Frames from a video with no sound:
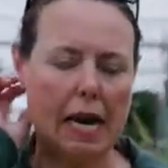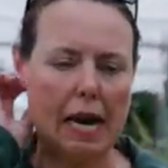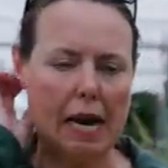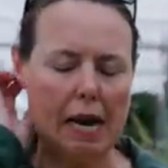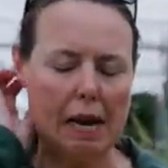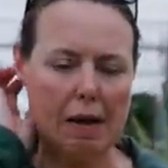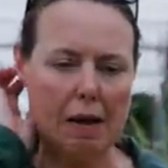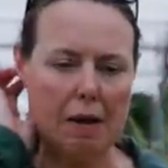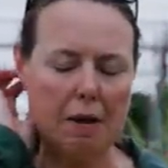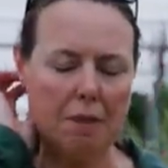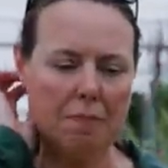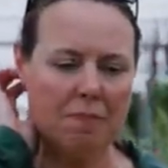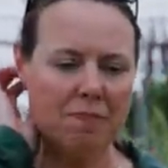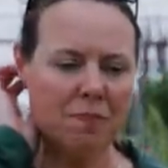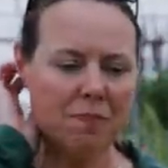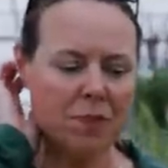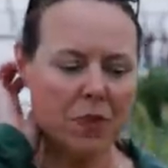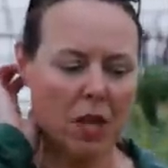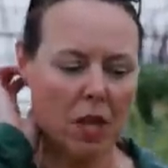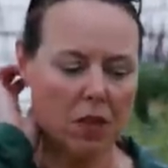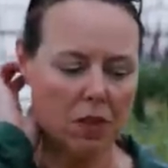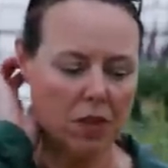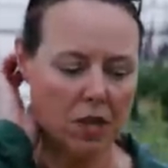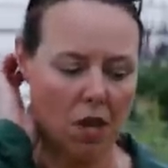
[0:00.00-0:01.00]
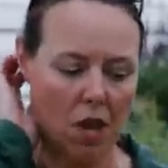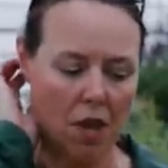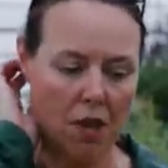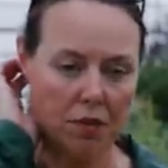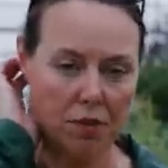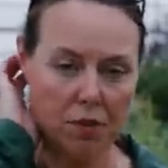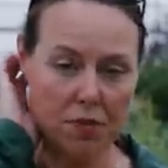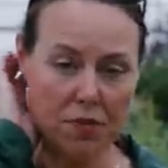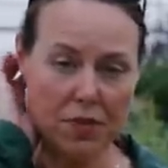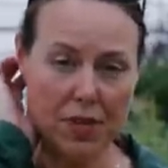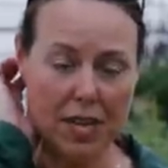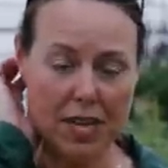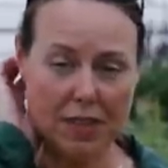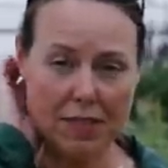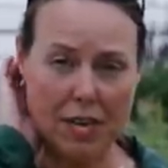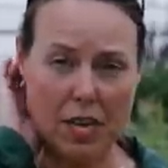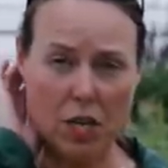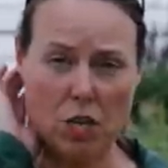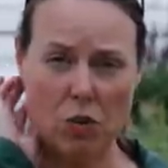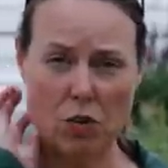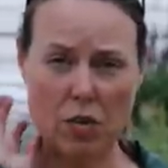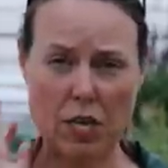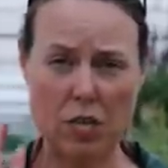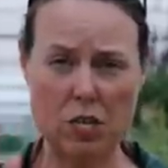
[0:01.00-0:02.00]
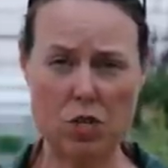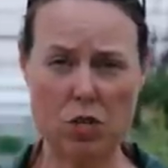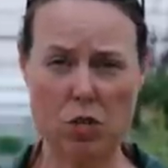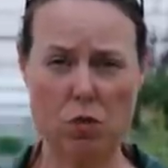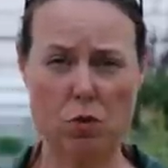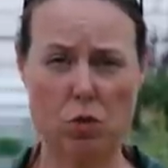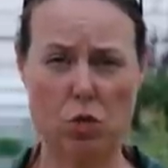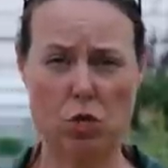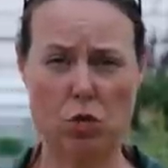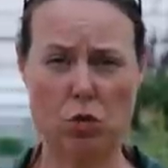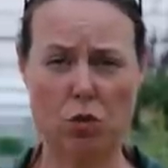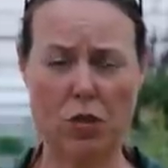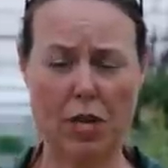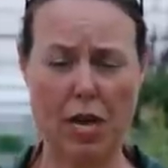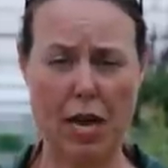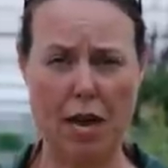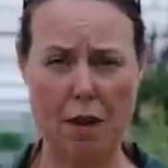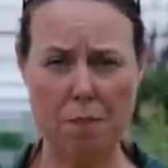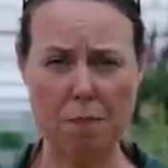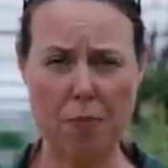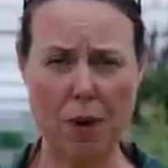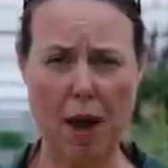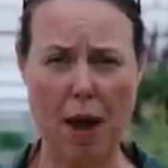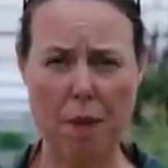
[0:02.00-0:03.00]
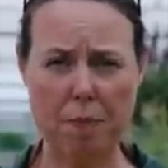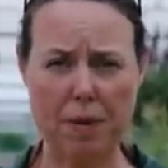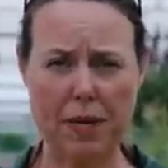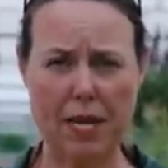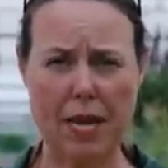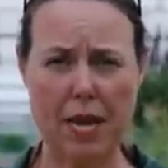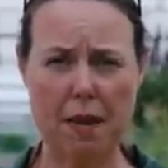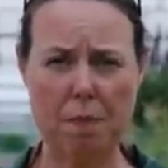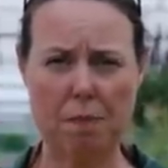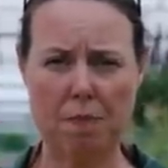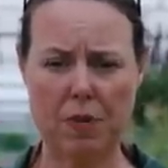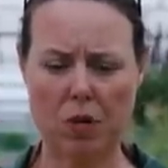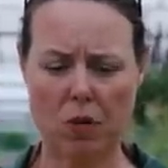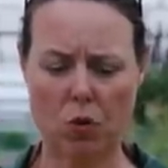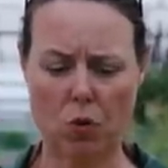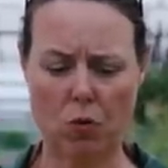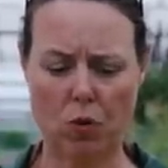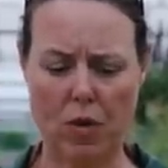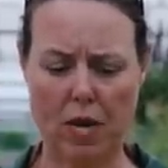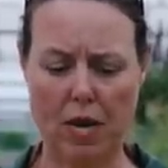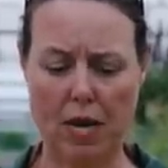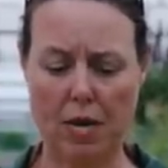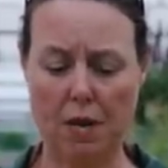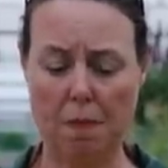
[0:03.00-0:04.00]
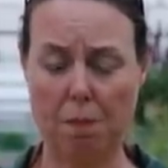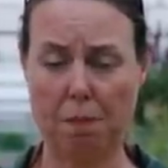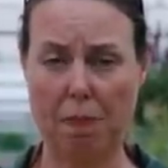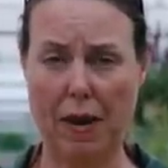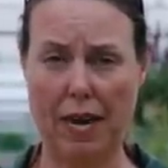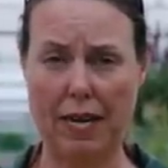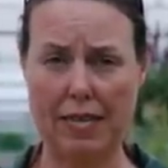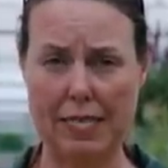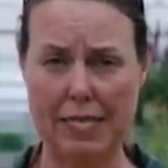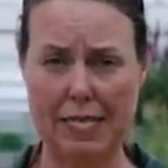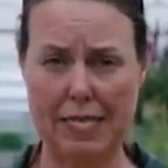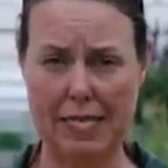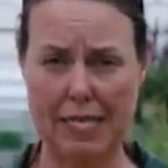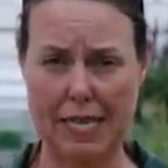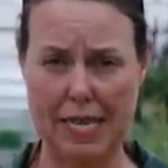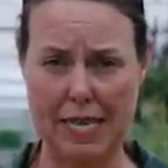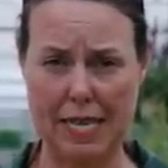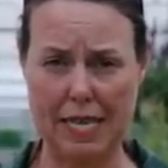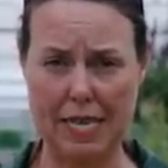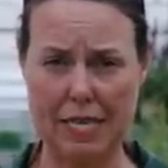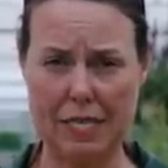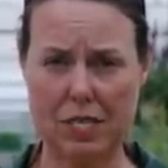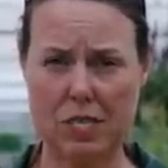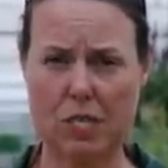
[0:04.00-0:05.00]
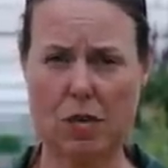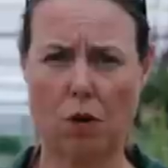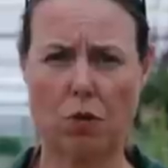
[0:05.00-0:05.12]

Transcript: The other thing that you can do is you can propagate milkweed by seeds.